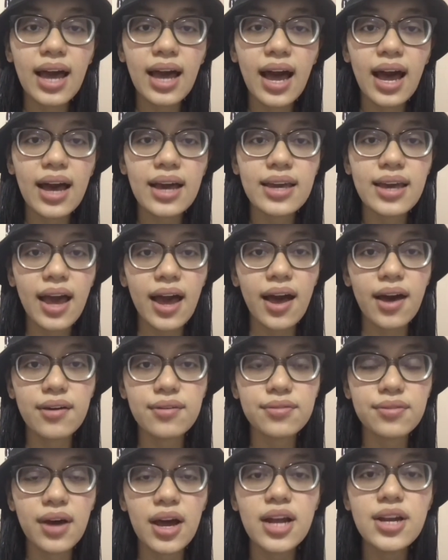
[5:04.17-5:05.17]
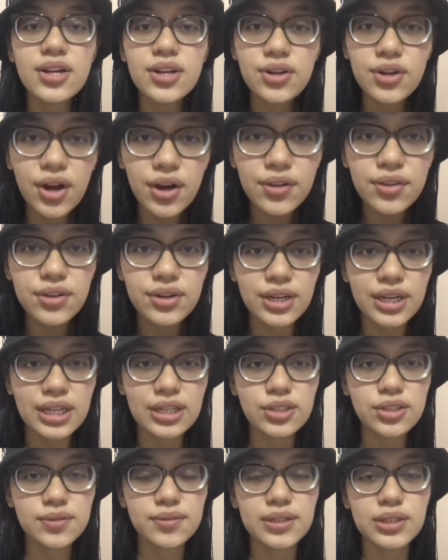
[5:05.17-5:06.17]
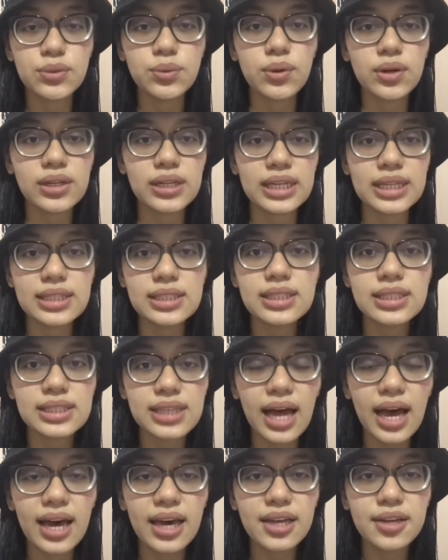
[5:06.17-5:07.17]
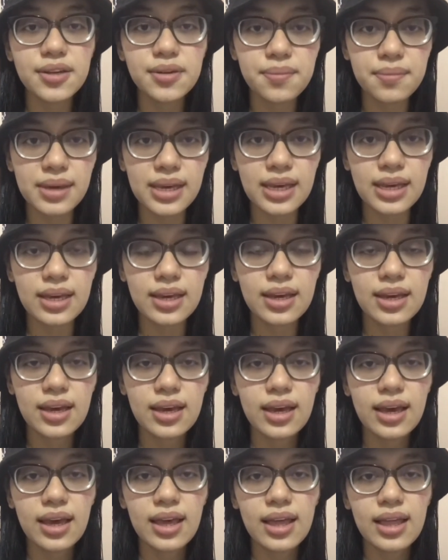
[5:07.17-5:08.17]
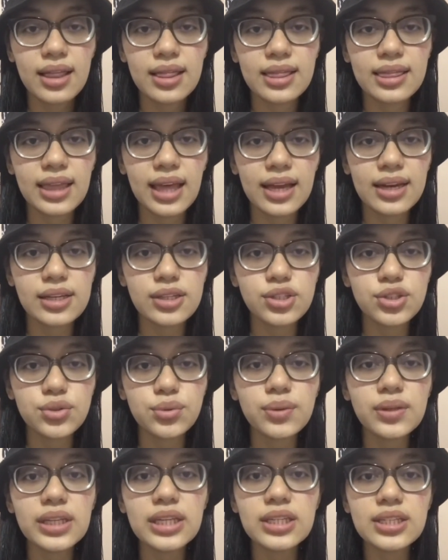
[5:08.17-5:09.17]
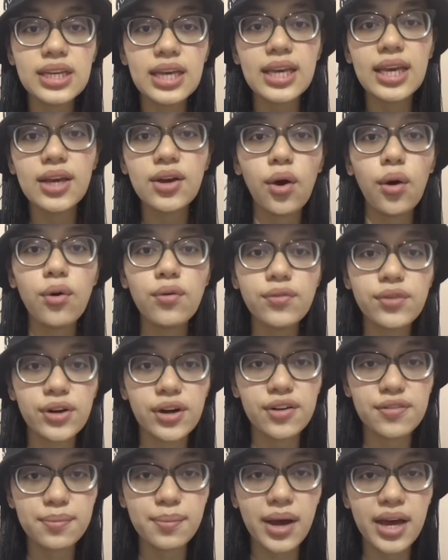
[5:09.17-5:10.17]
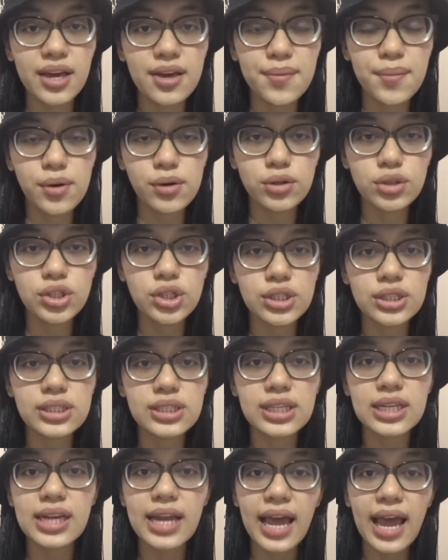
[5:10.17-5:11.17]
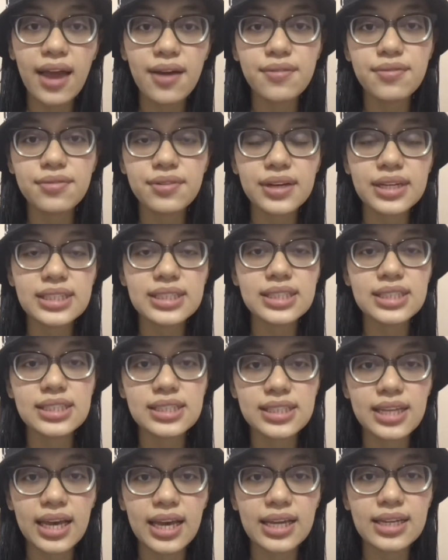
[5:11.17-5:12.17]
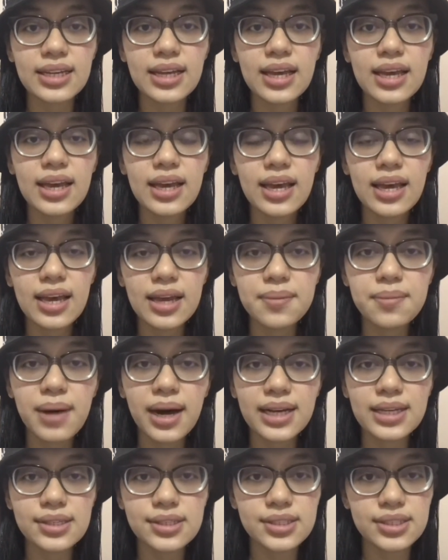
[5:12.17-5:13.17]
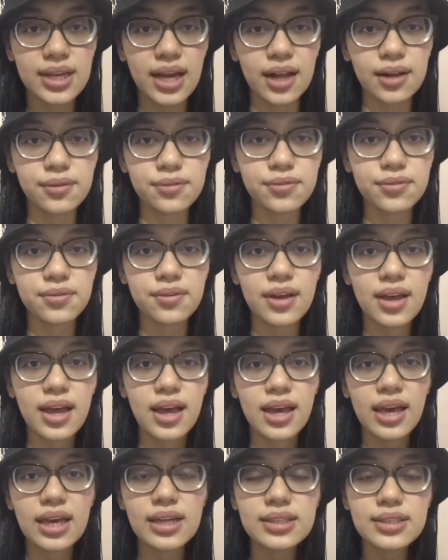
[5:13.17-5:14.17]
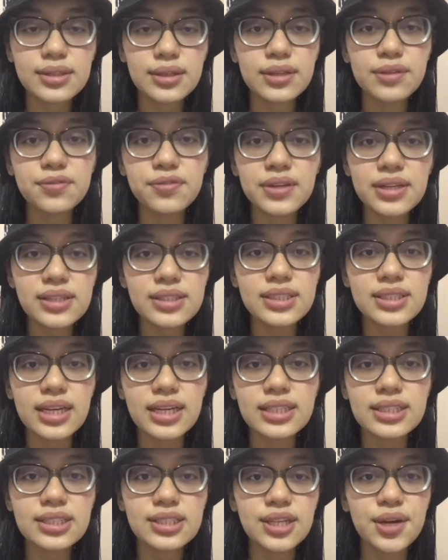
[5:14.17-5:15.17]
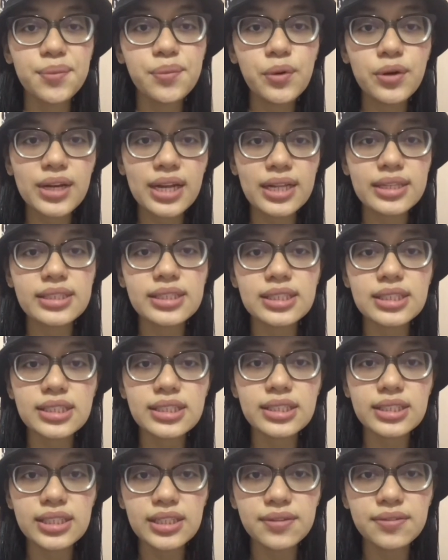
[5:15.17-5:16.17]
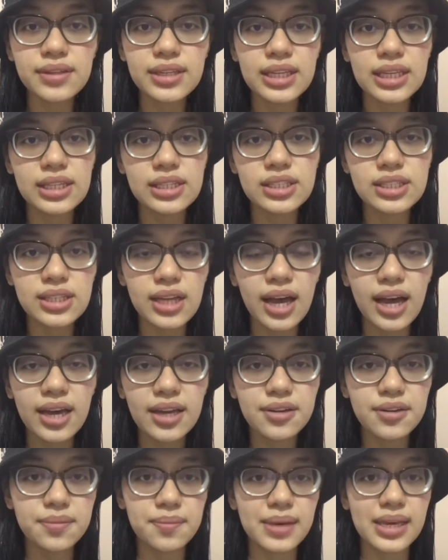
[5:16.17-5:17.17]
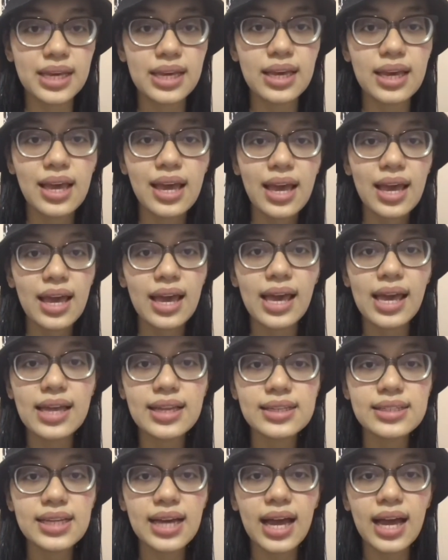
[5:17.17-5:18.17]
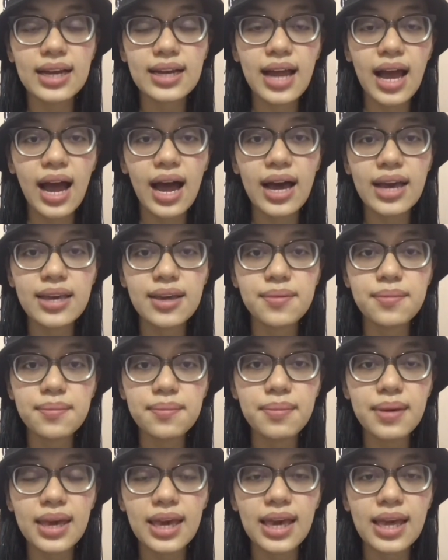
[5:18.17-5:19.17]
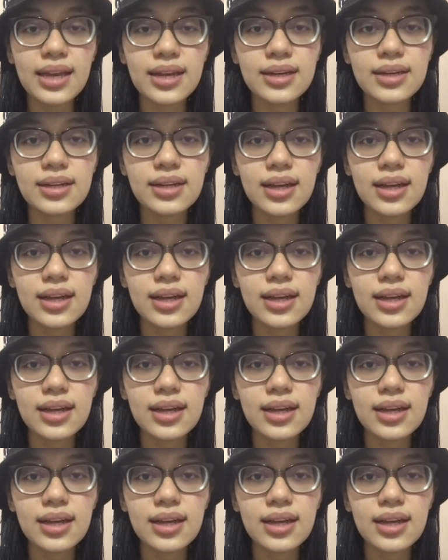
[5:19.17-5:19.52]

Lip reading: I have another individual inside me that is really taking over of my emotions in every state in myself. It feels someone else is living inside me, and that I am being